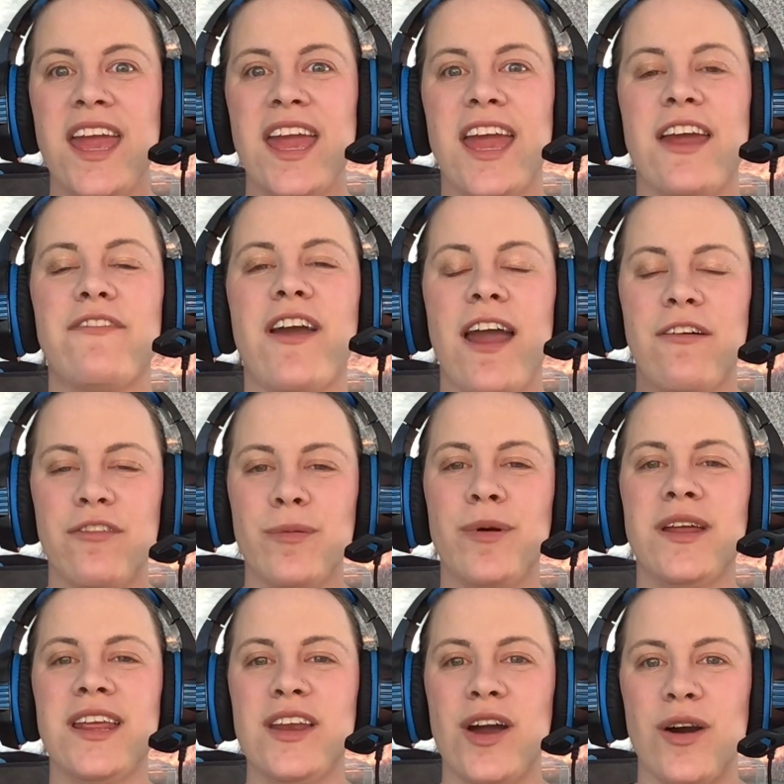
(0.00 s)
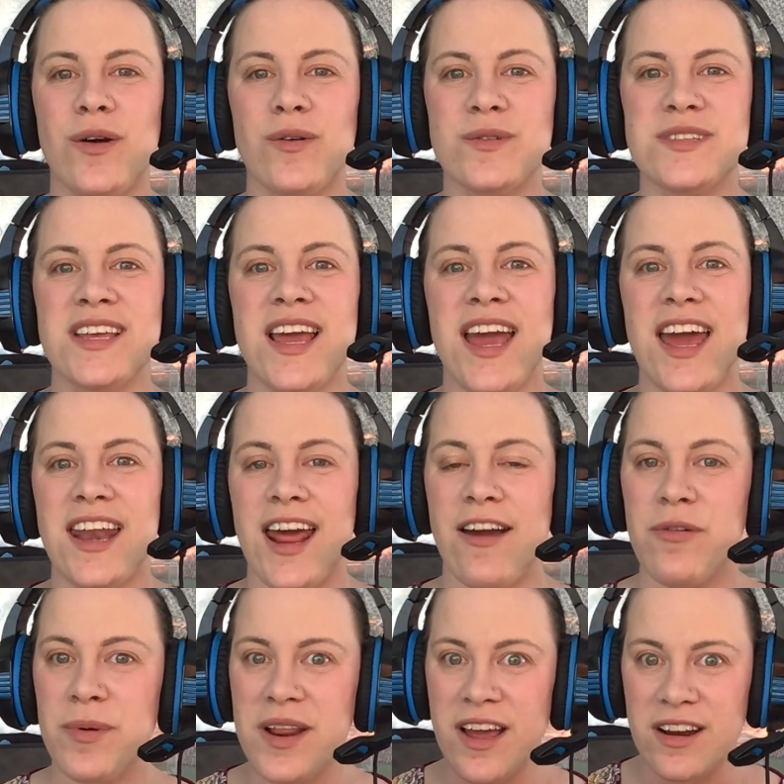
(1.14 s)
If everybody knows and
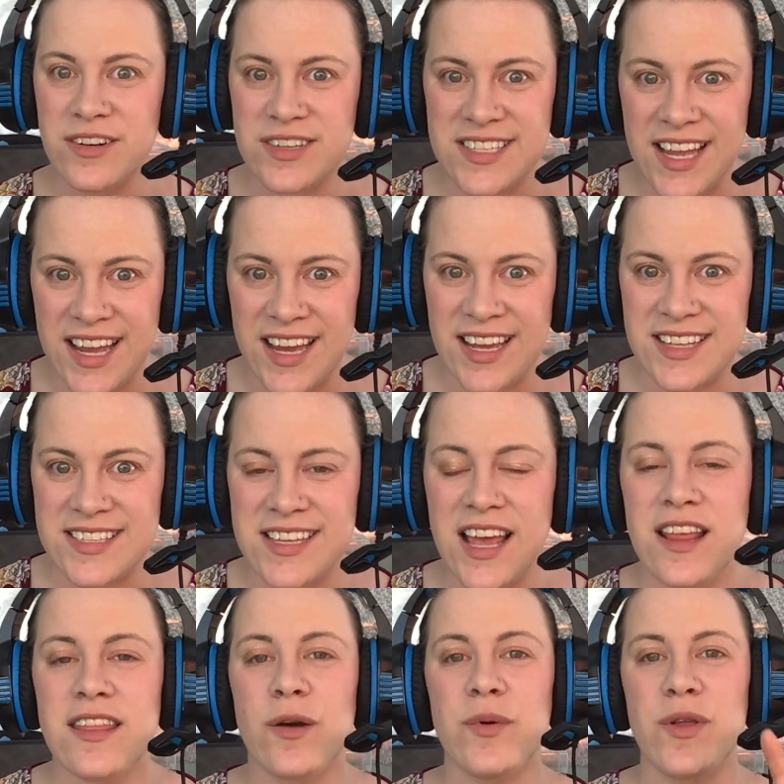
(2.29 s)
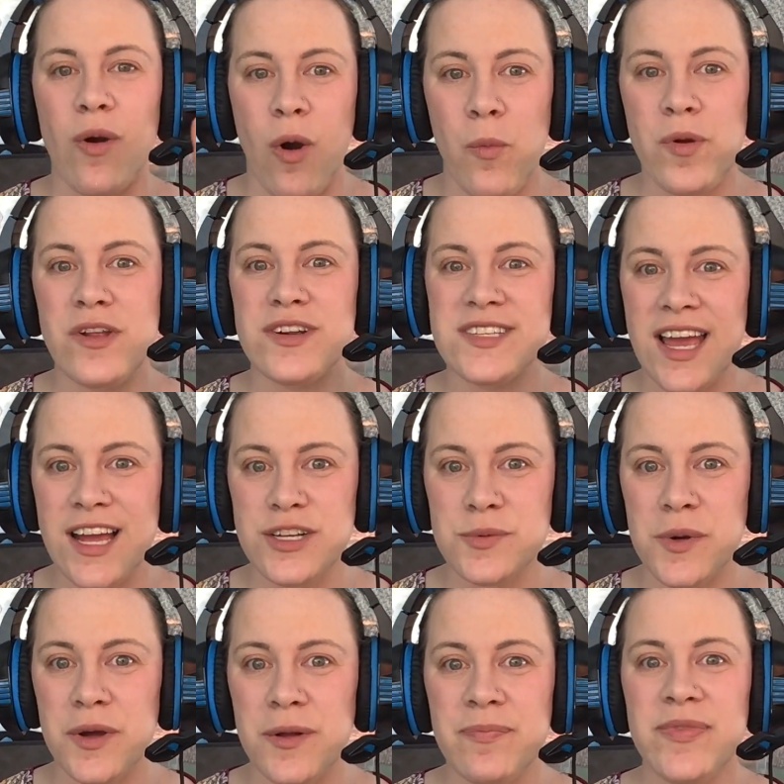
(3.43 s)
everybody understands that when you open your
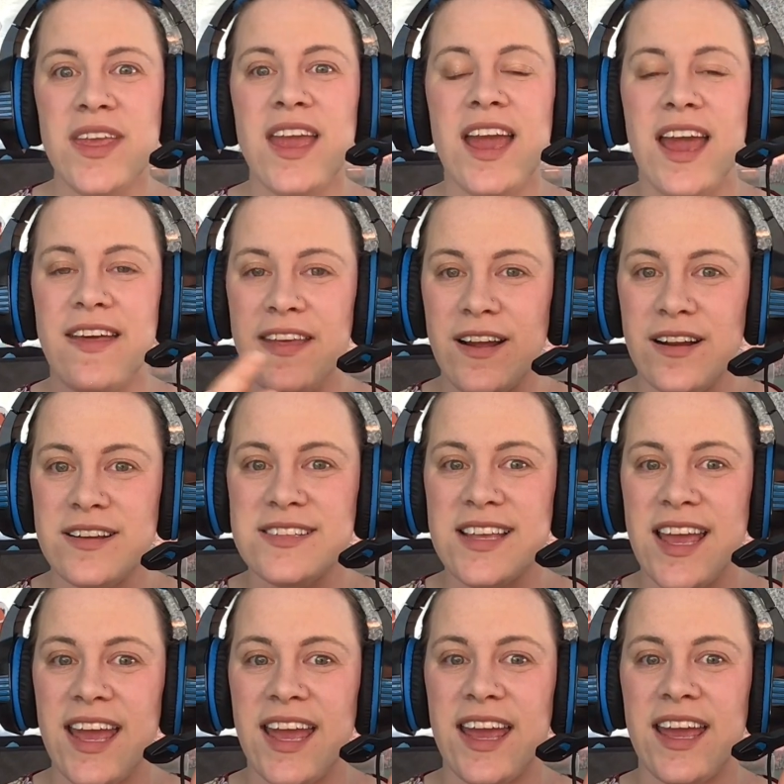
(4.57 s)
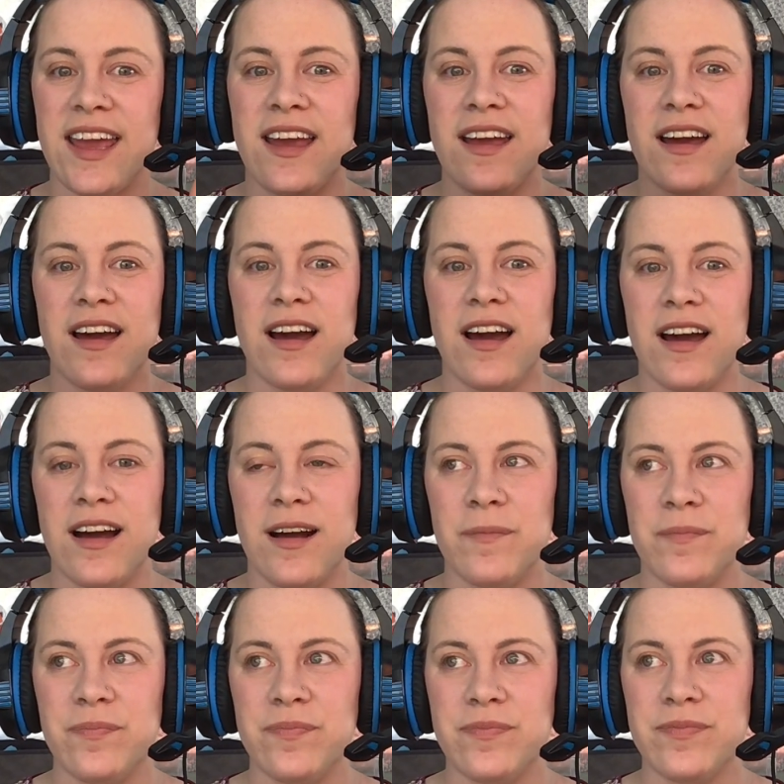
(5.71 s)
schedule and there's a
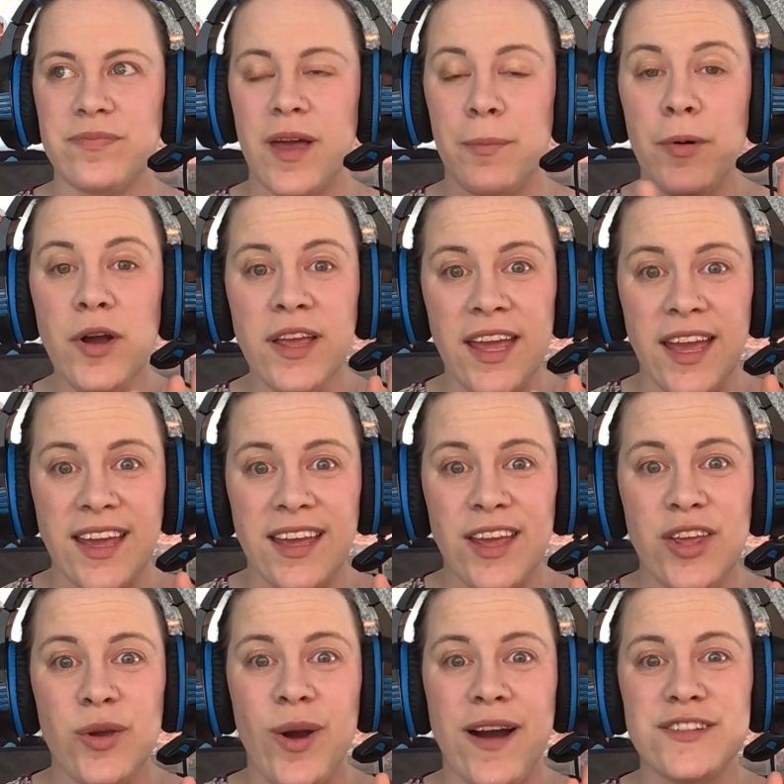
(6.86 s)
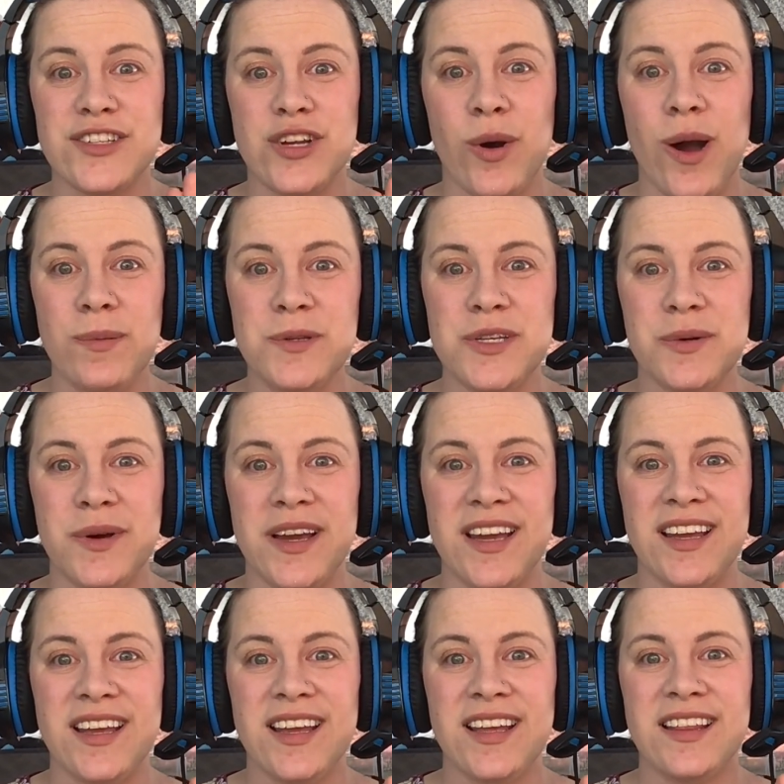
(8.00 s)
um, a booking, you have to show up to
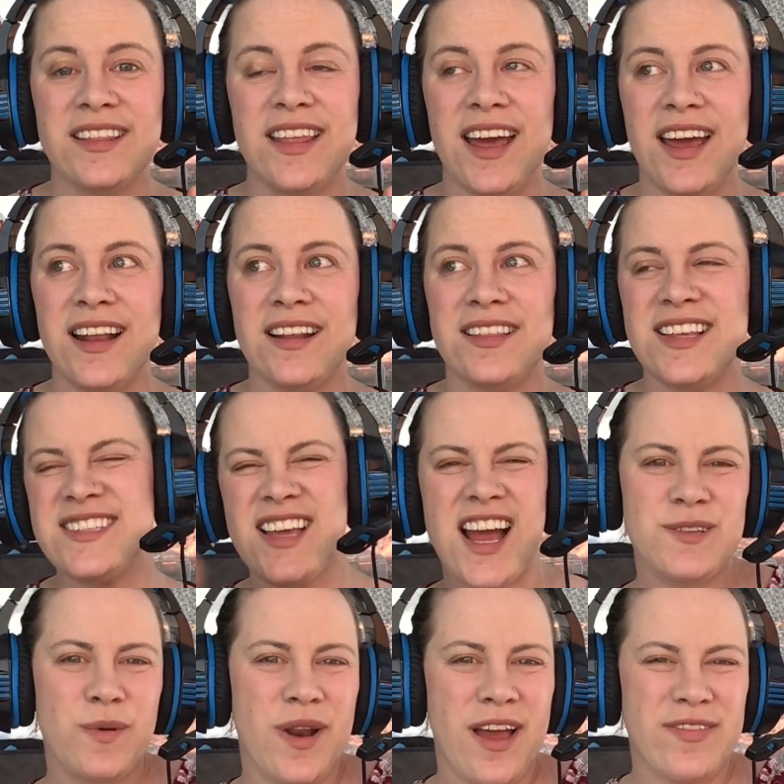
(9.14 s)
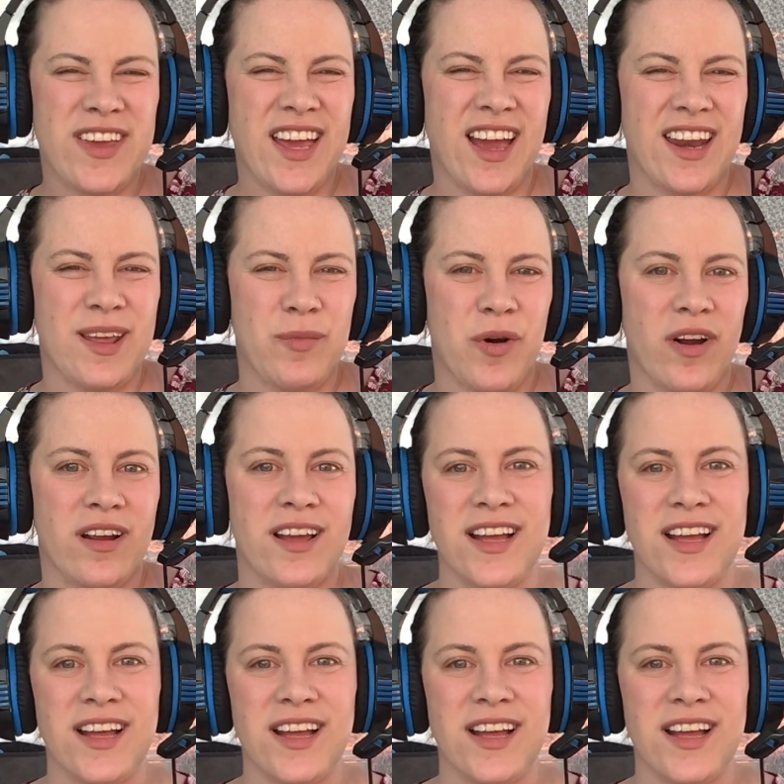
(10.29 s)
it, then these guys won't have a gig anymore.